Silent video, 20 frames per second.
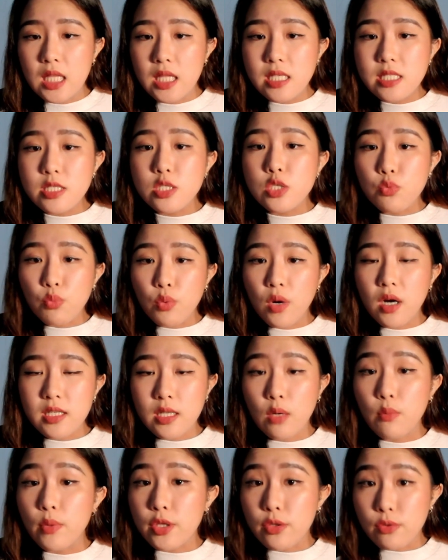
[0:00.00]
This is work
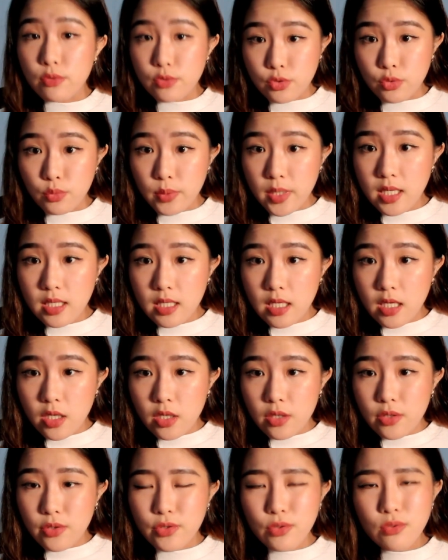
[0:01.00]
that when you do it,
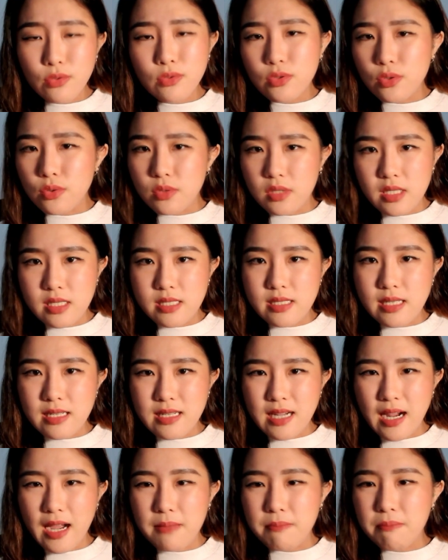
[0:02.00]
you don't notice that
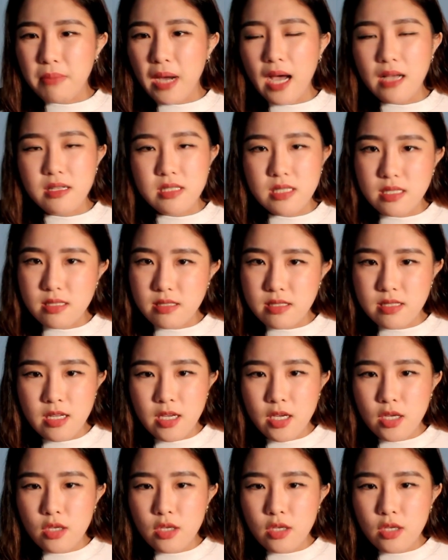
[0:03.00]
time passes.